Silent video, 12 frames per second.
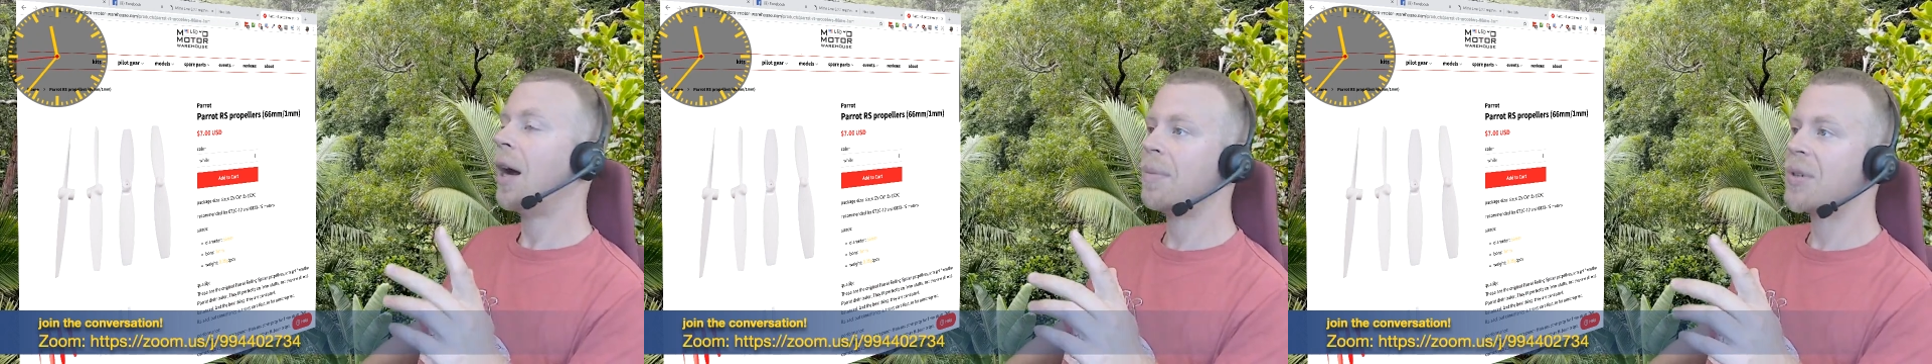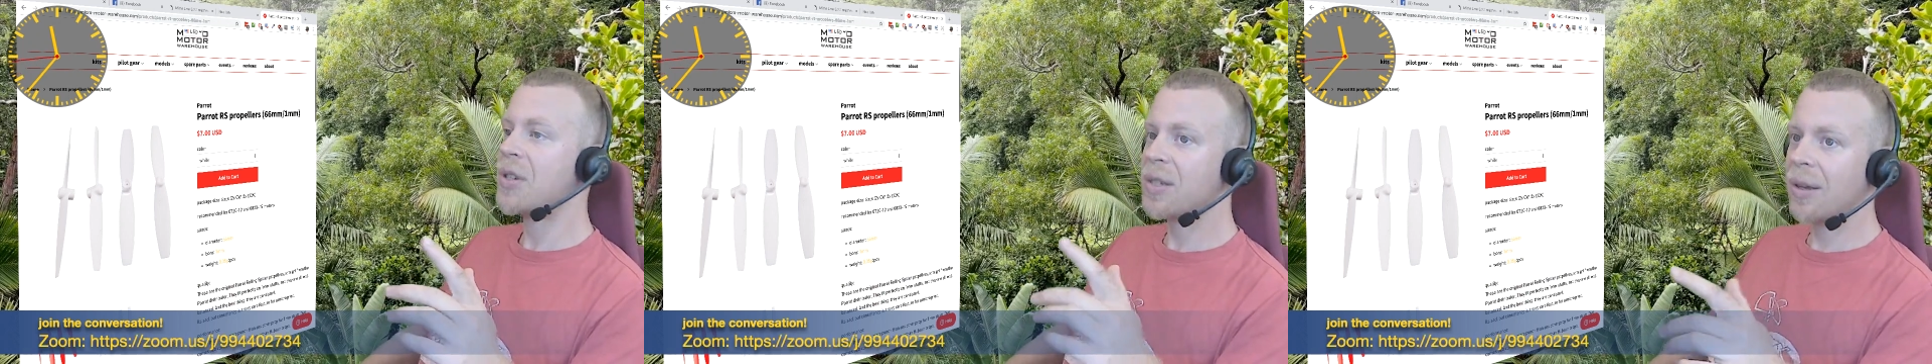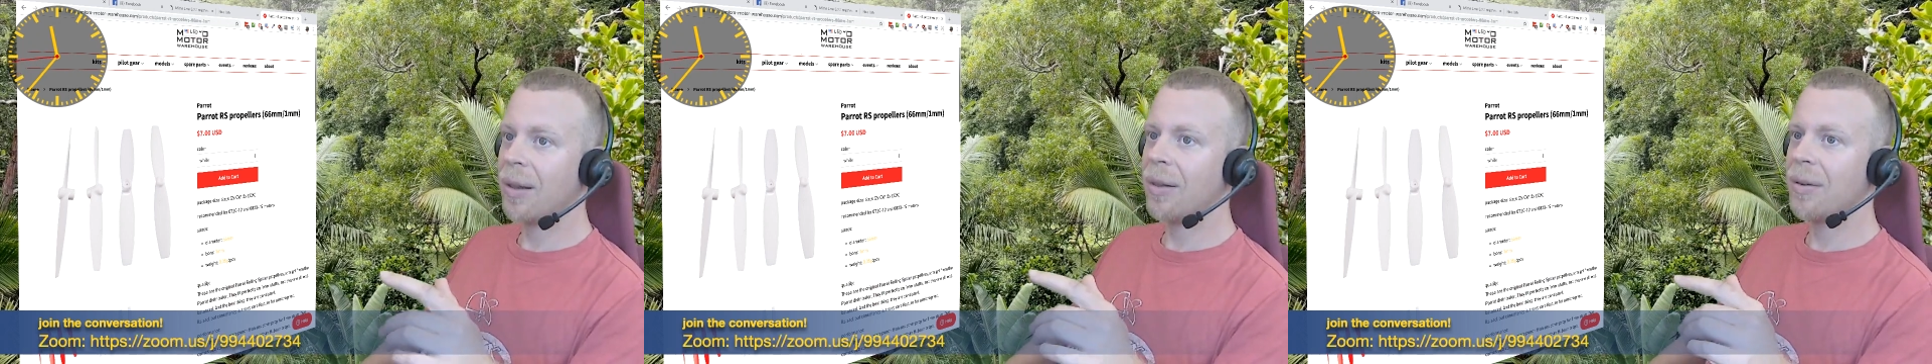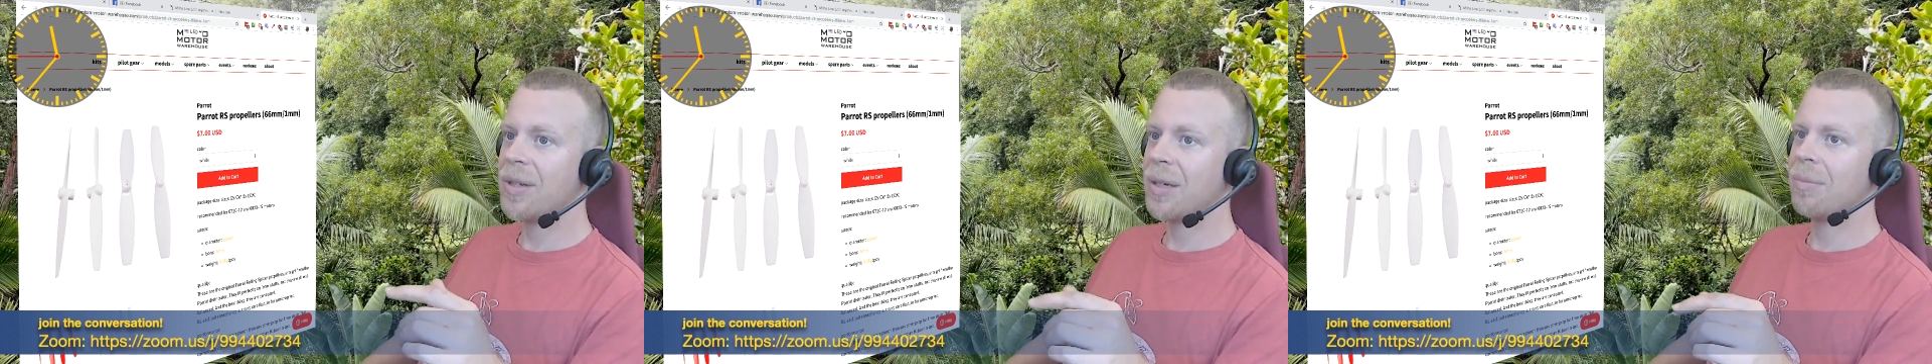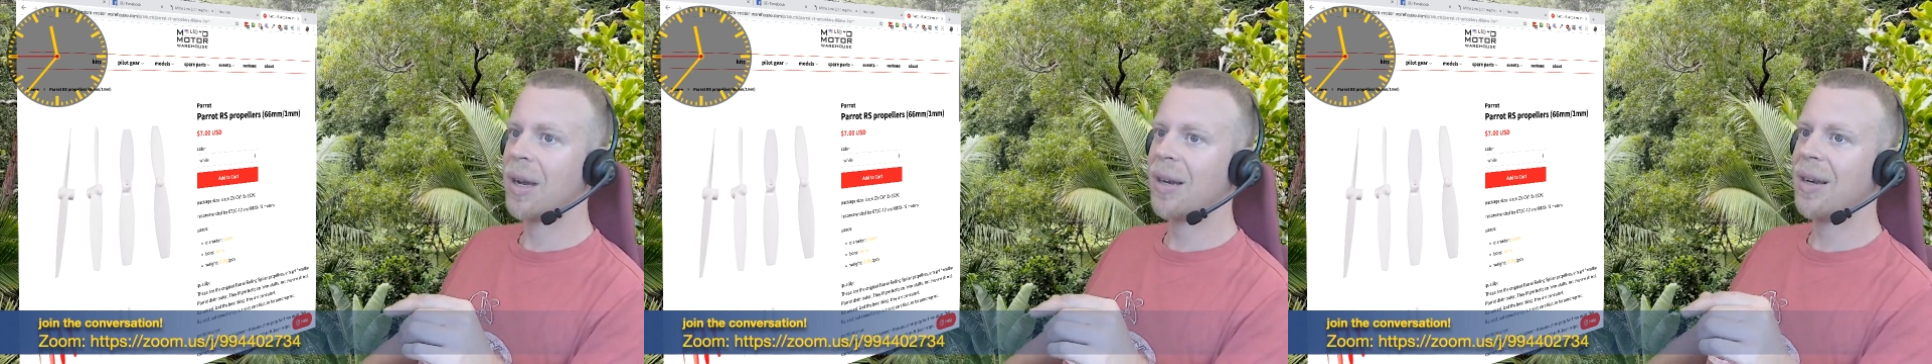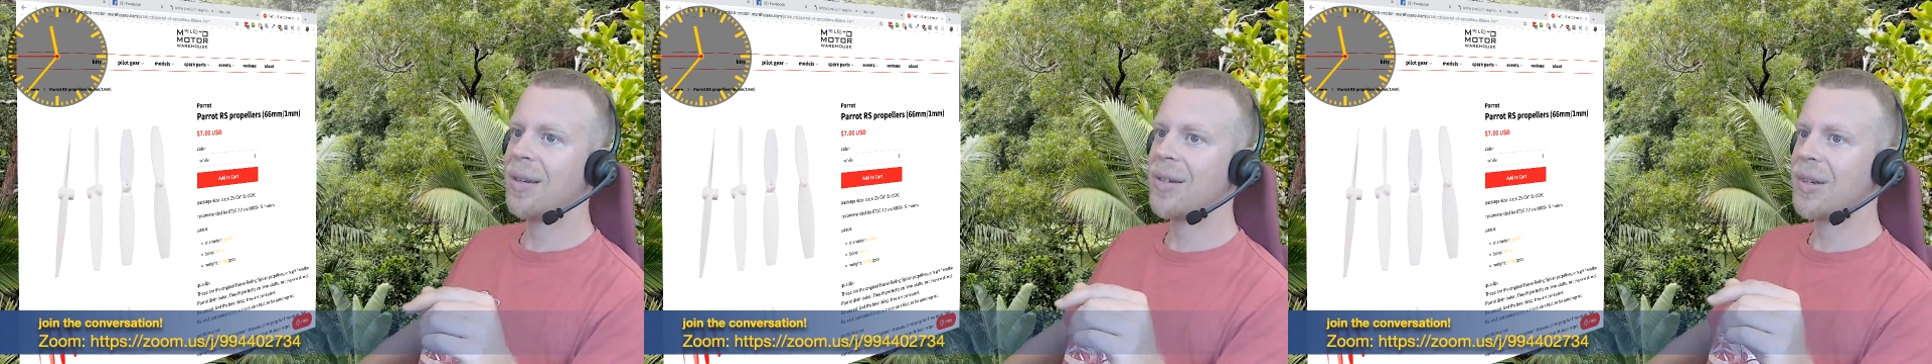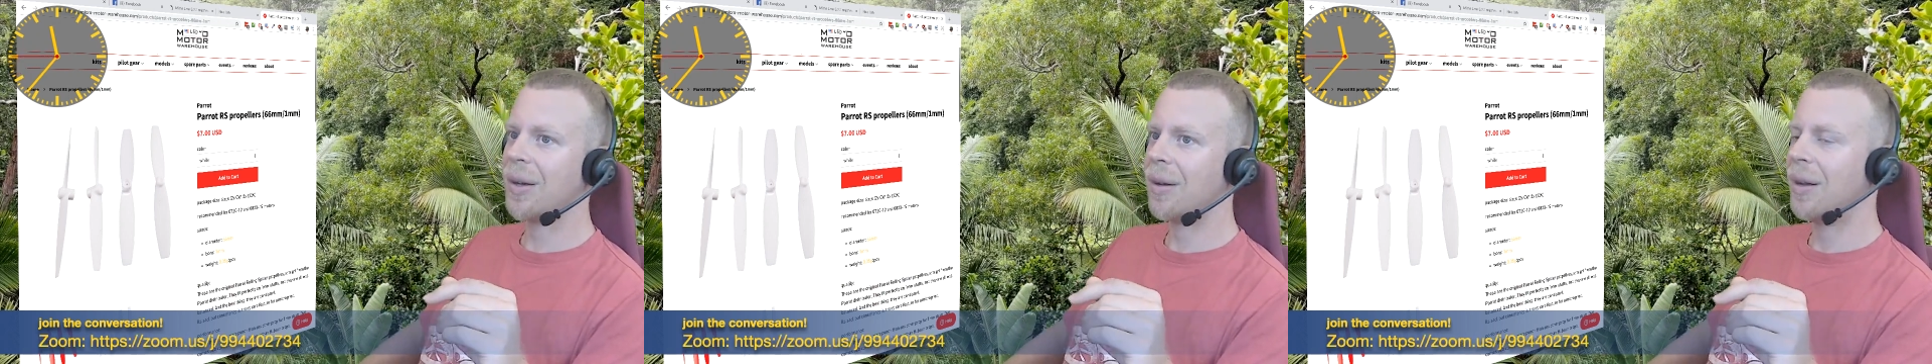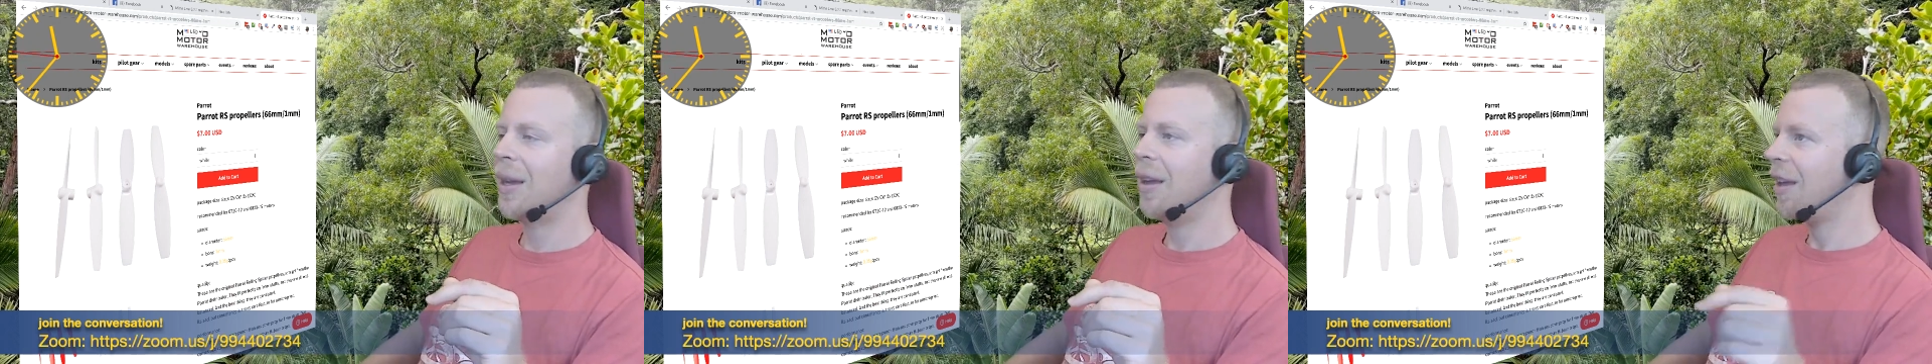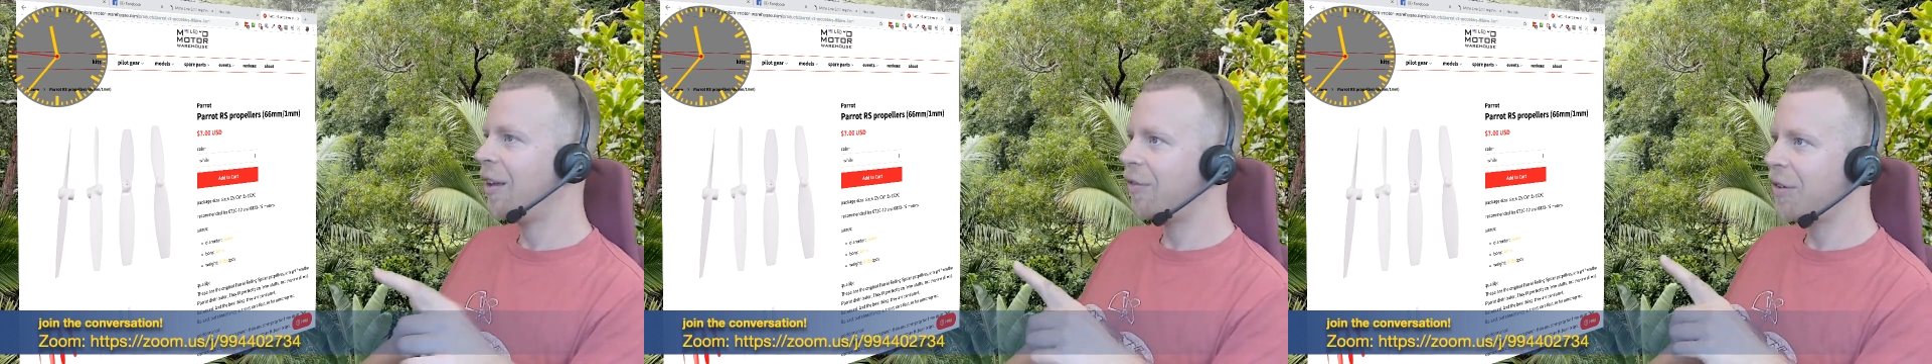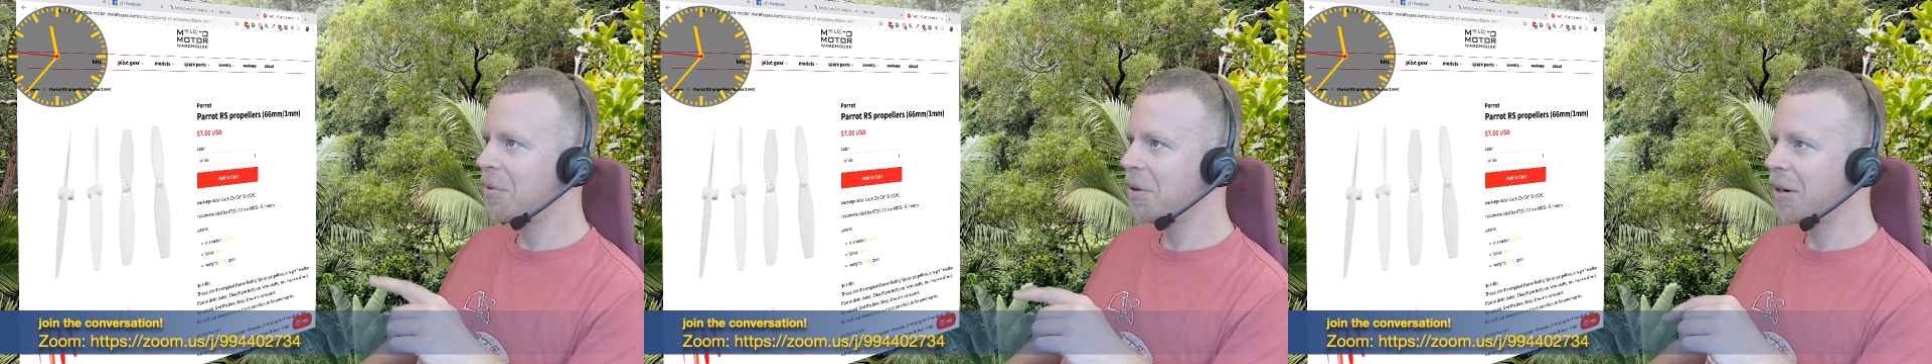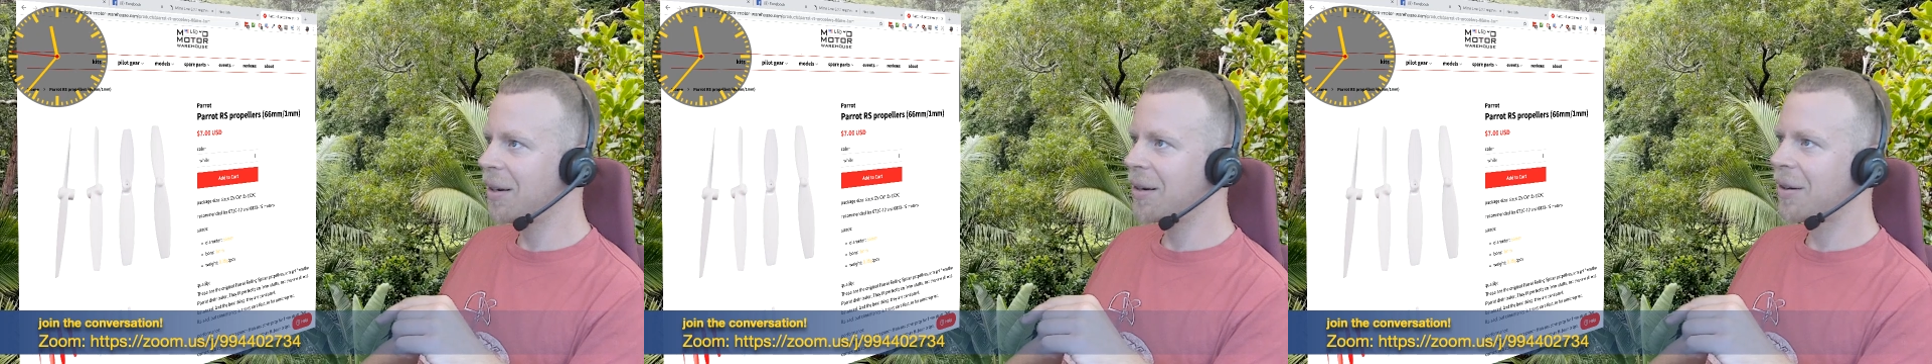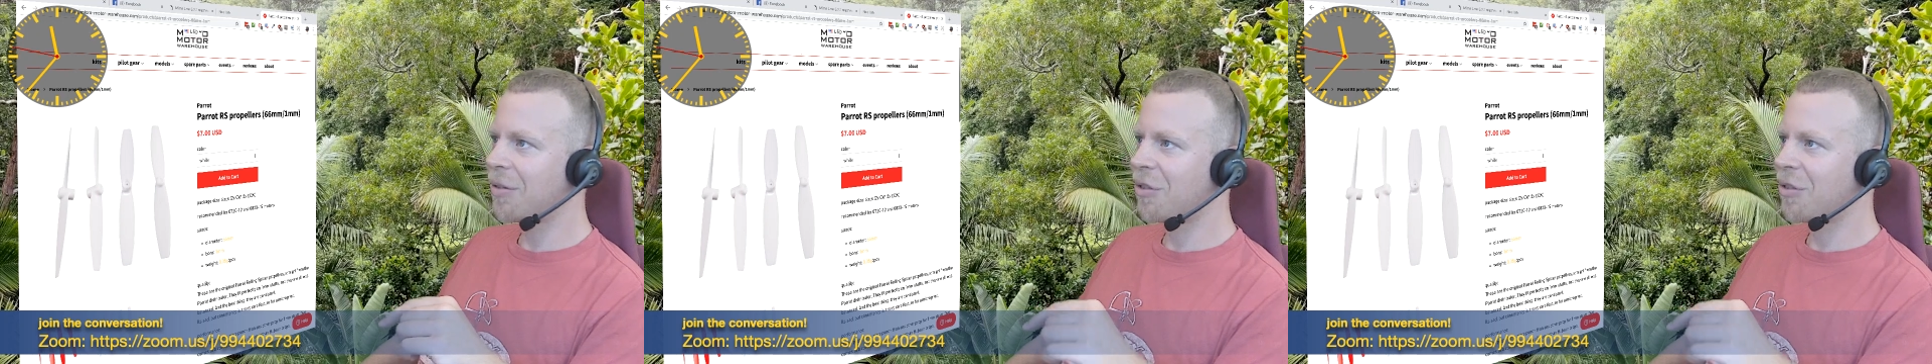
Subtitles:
I'm still losing money. So if you want to